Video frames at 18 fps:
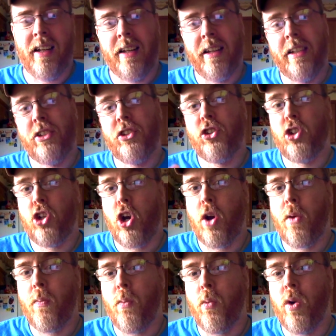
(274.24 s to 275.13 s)
this
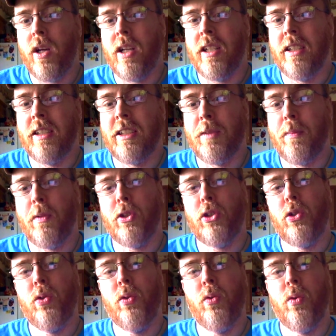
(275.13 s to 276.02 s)
charm was
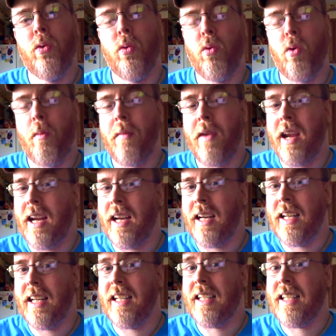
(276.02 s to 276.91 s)
supposed to
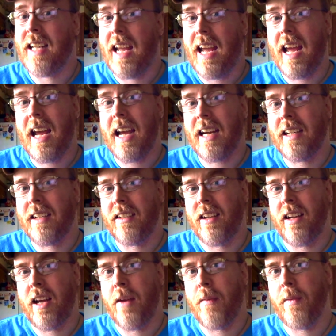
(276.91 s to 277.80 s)
remain intact
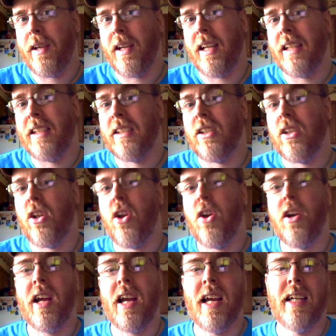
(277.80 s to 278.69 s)
as
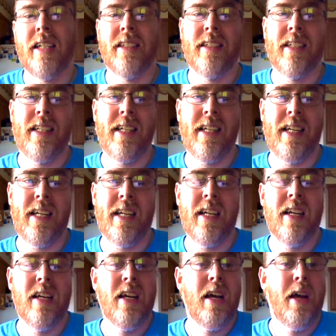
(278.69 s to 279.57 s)
long as
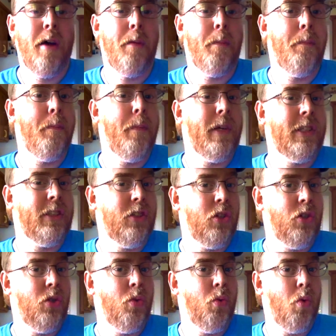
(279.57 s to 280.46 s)
the
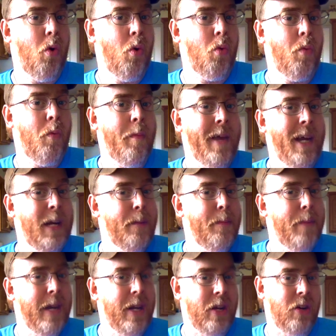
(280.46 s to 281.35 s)
mustard
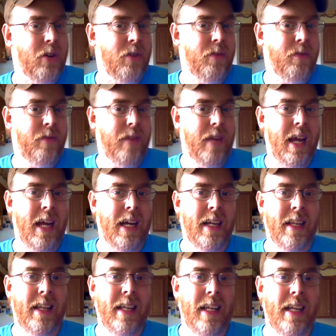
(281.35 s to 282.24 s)
remained bitter
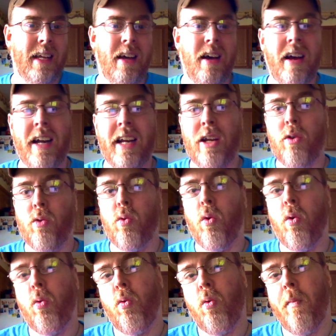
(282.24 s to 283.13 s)
and the honey
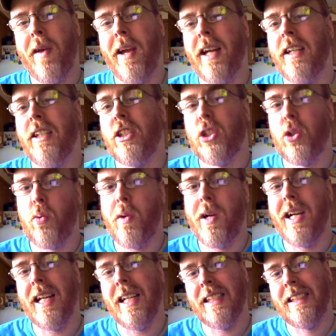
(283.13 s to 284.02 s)
remained
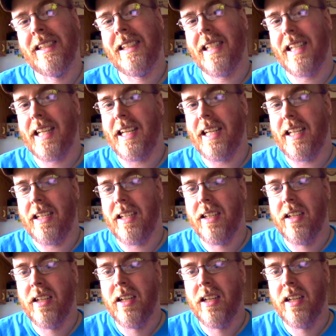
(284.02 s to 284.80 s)
sweet and sticky.